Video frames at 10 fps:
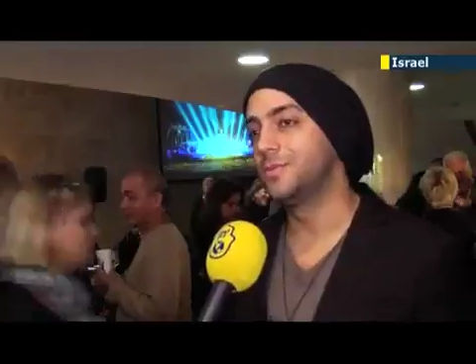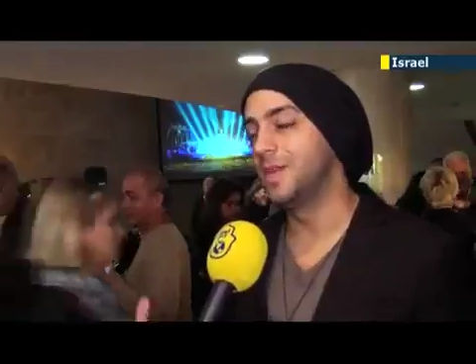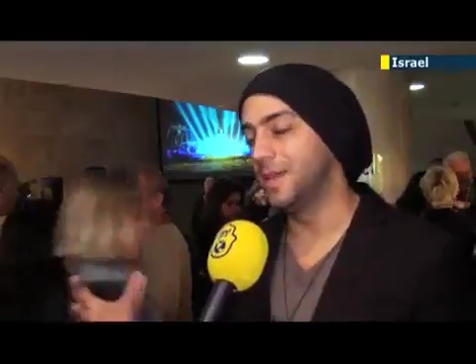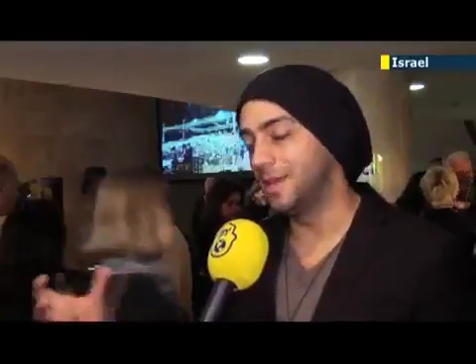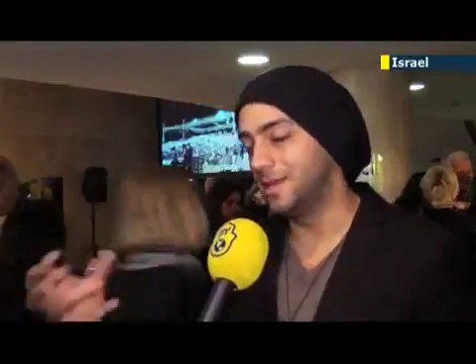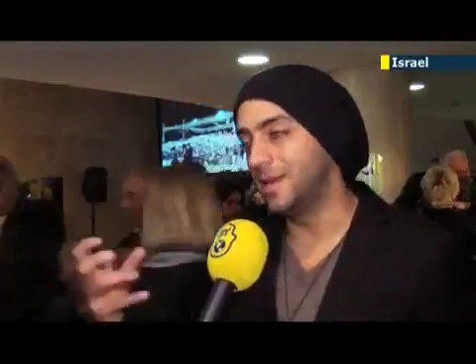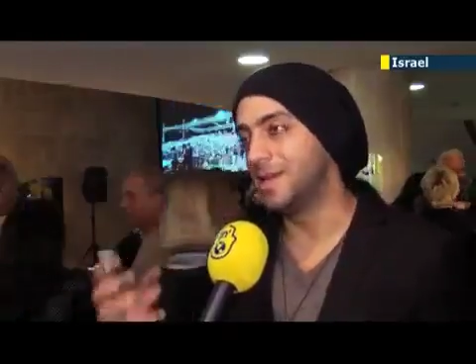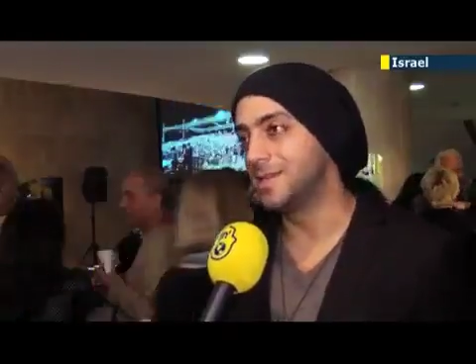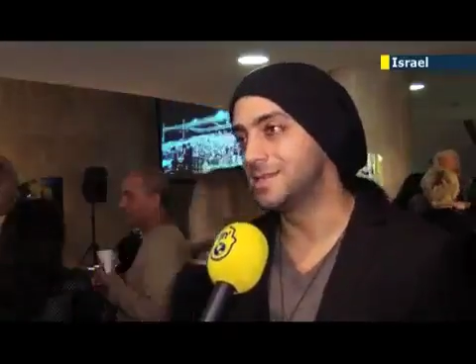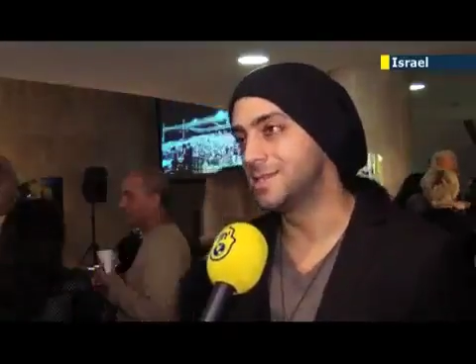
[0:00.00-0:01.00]
take it
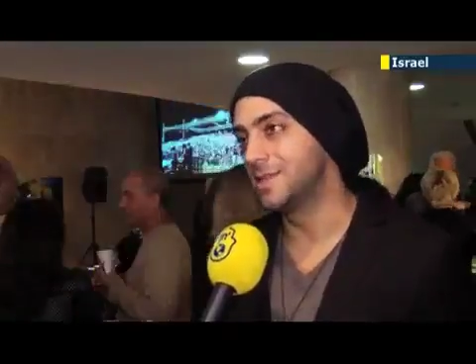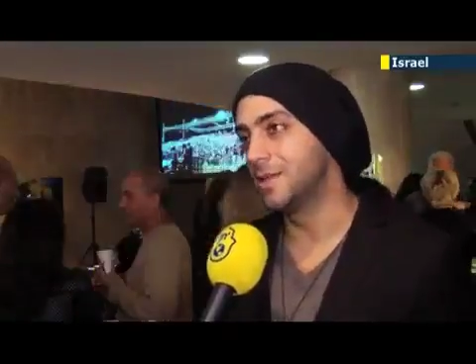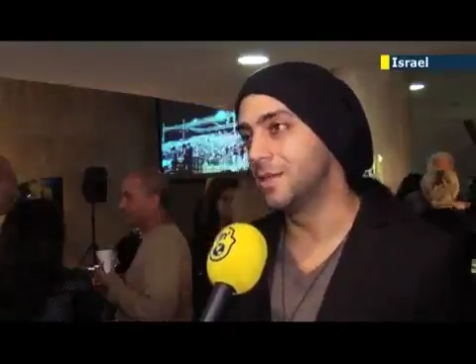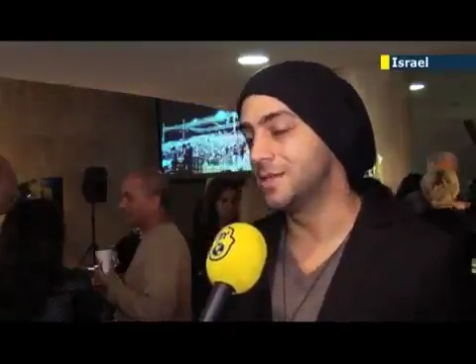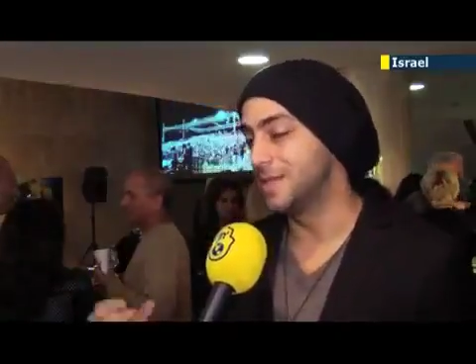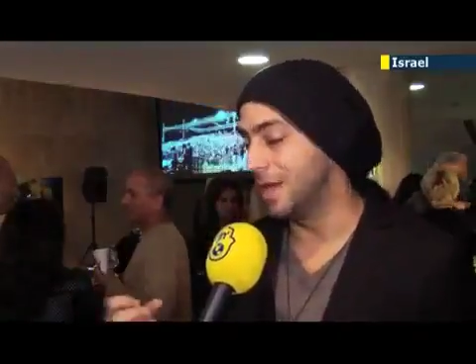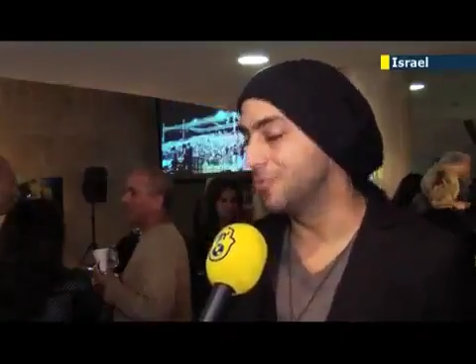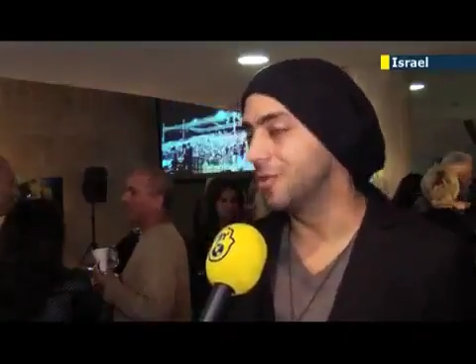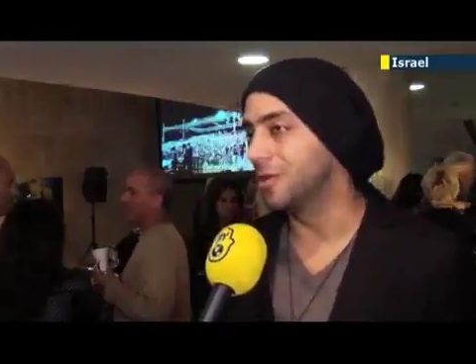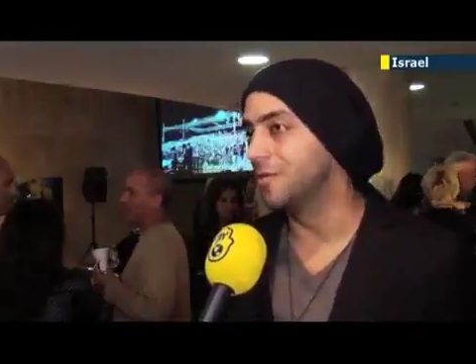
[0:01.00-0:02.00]
as the
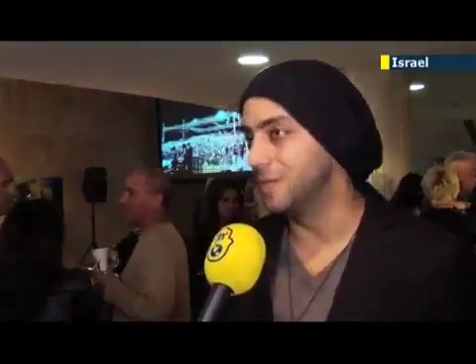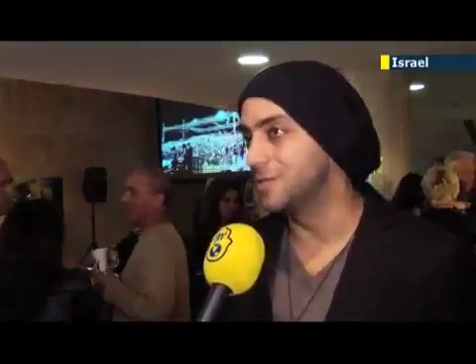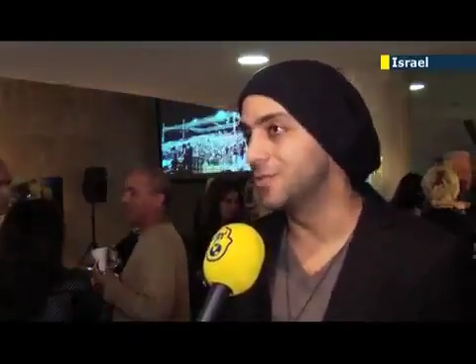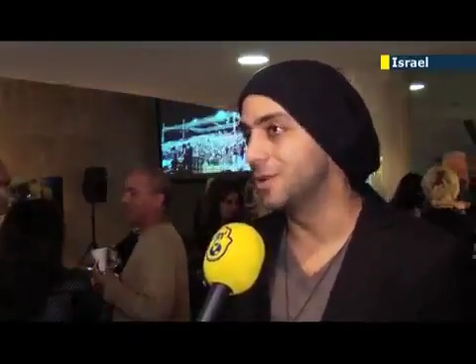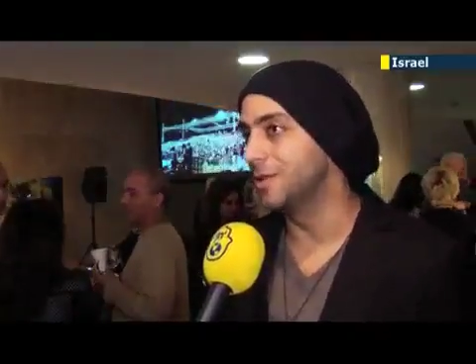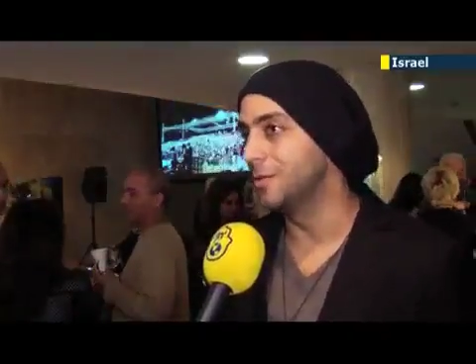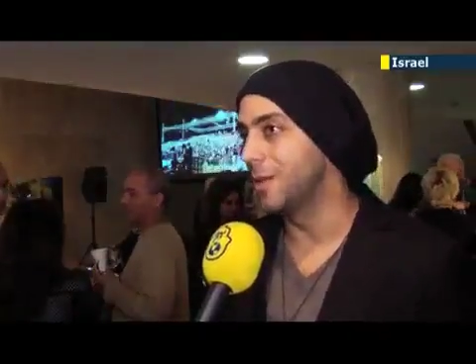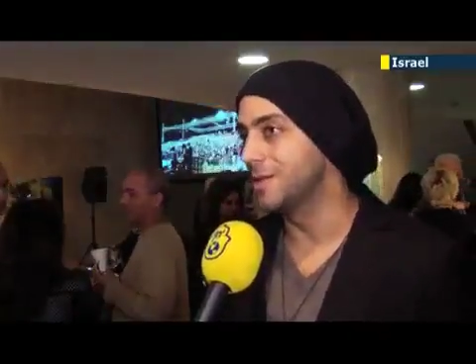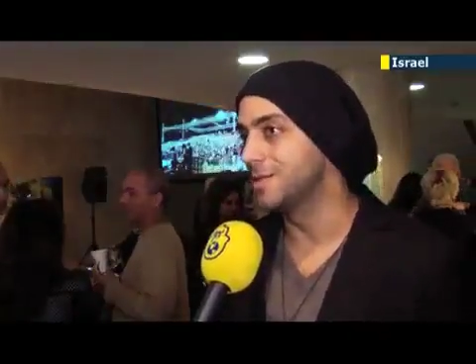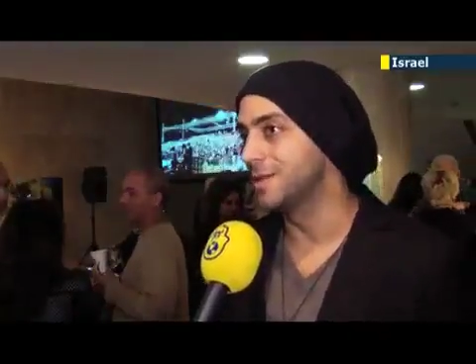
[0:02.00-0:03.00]
soundtrack of Israel in the
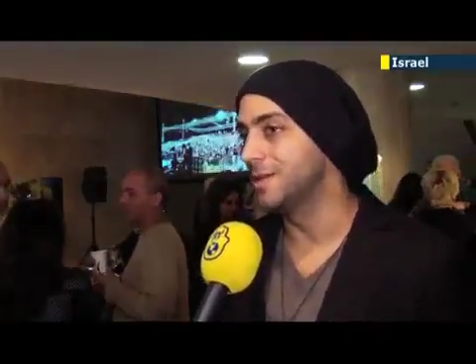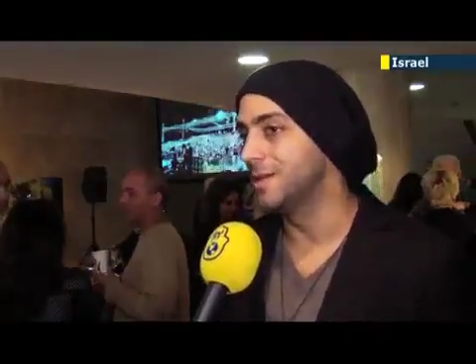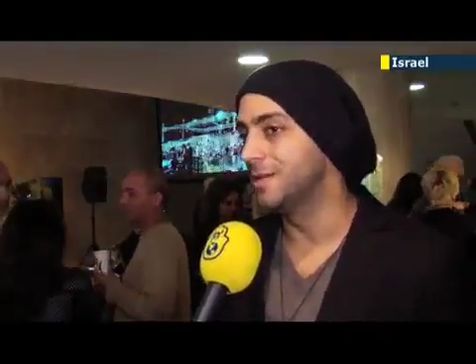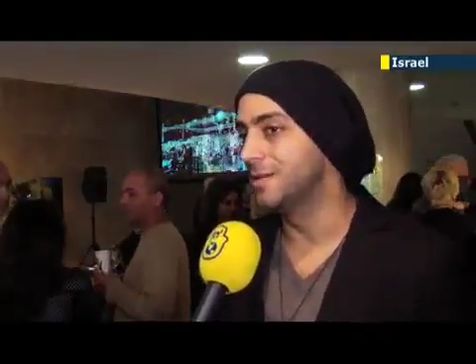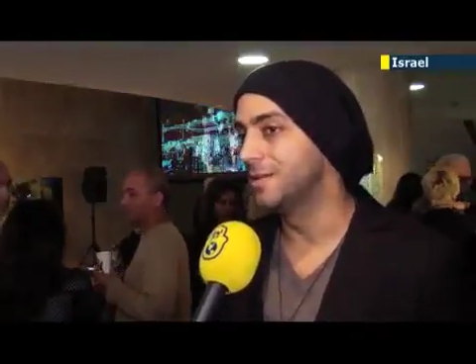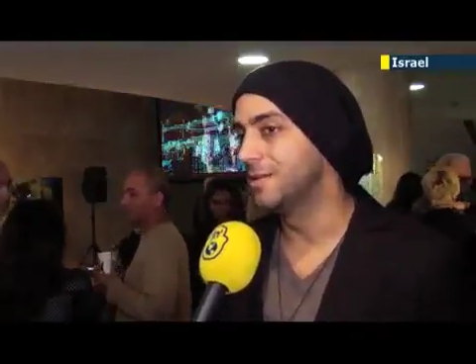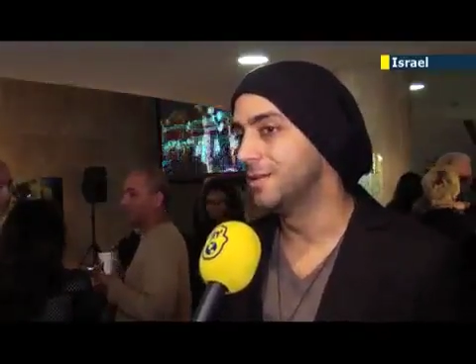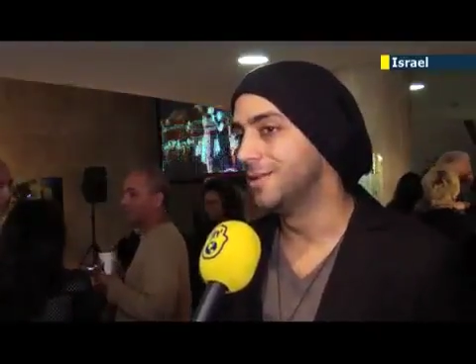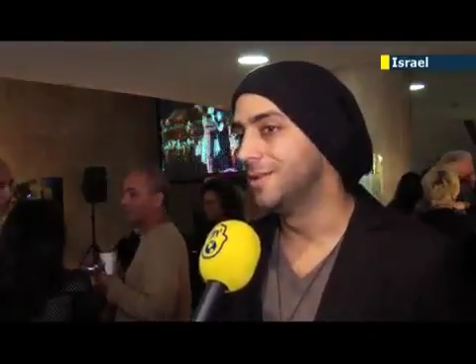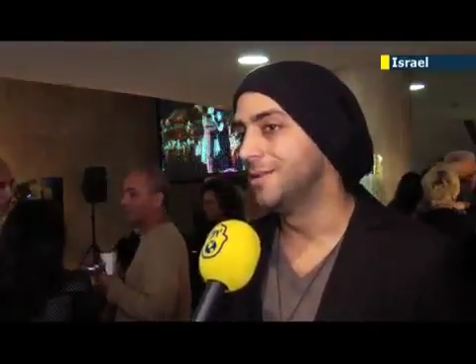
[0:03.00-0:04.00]
past decade,
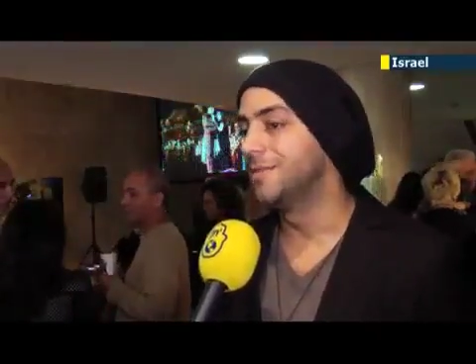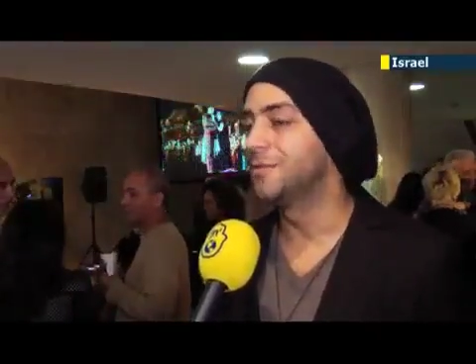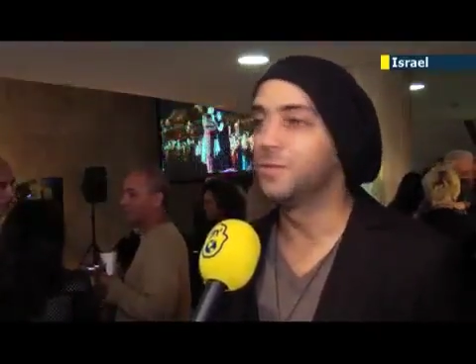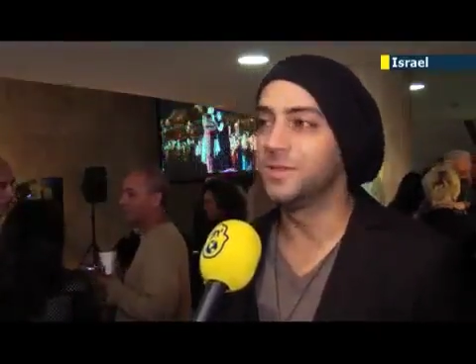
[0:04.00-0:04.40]
for